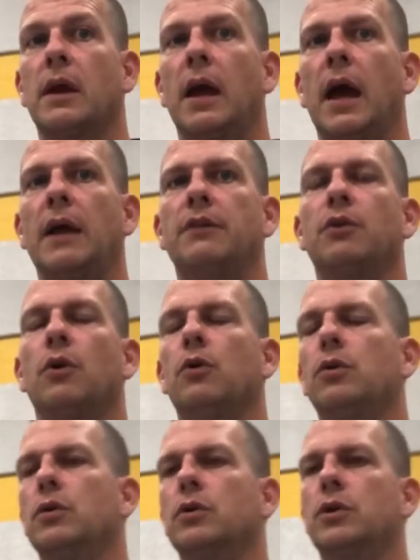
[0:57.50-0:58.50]
And
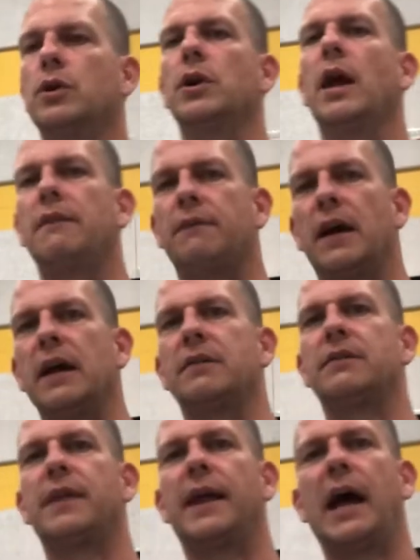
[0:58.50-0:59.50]
so, good
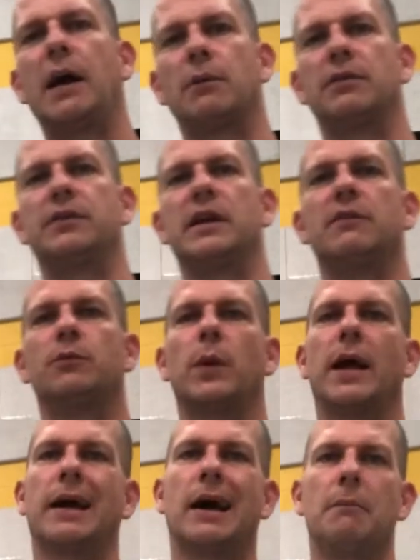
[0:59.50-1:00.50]
advice that I received when
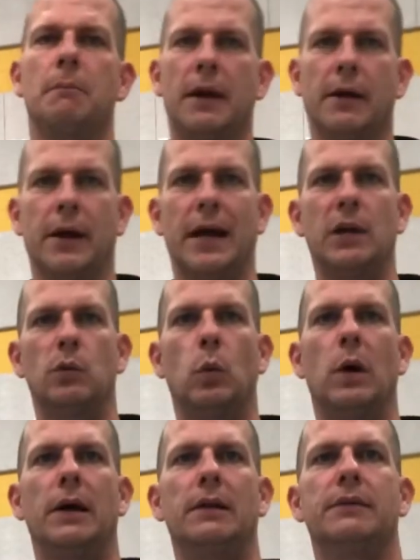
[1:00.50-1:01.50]
I got married
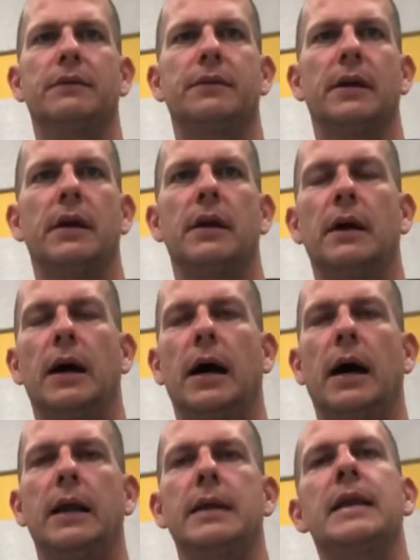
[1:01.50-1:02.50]
was
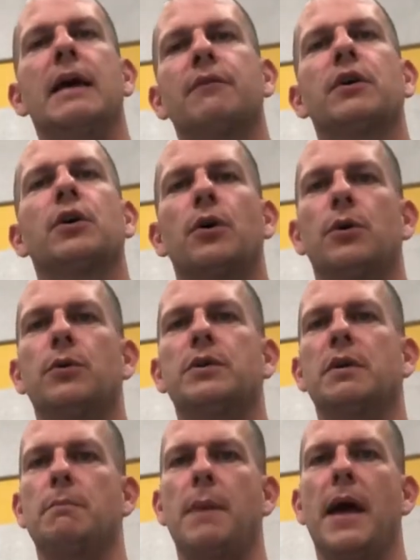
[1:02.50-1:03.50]
uh, never go to
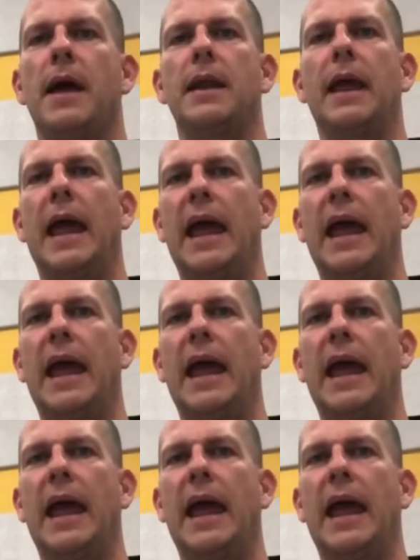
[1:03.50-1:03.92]
bed